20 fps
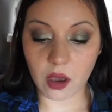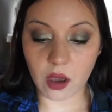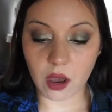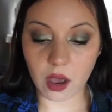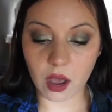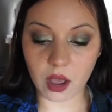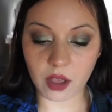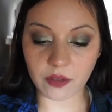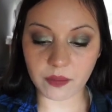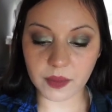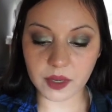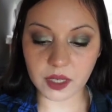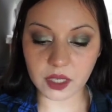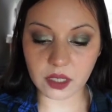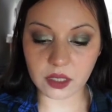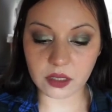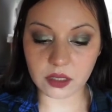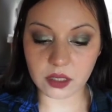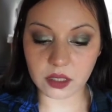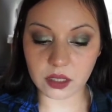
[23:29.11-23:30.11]
Hoffman
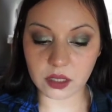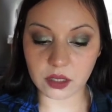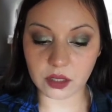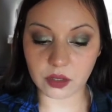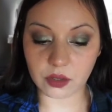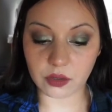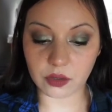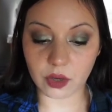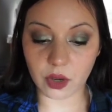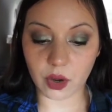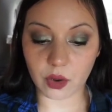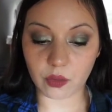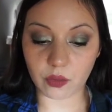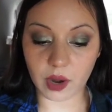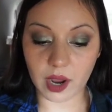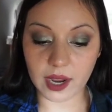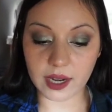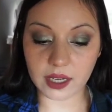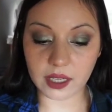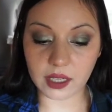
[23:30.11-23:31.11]
continued,
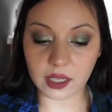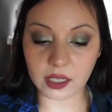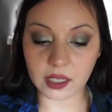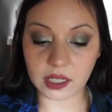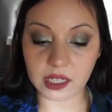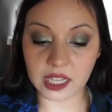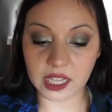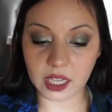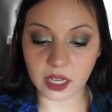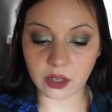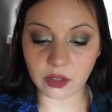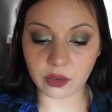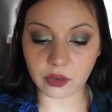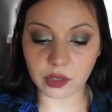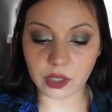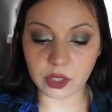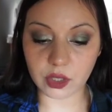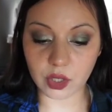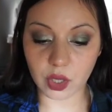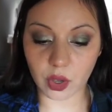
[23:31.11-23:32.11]
writing in an
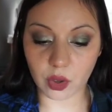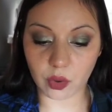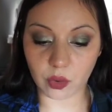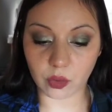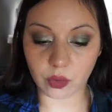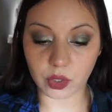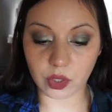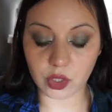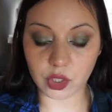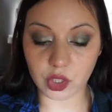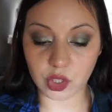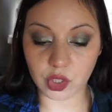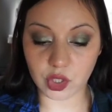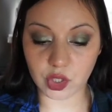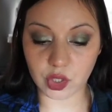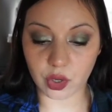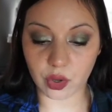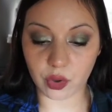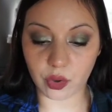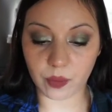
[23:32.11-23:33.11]
ignorant tone to
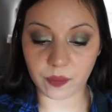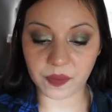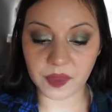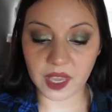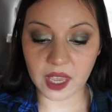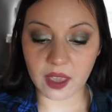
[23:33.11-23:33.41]
show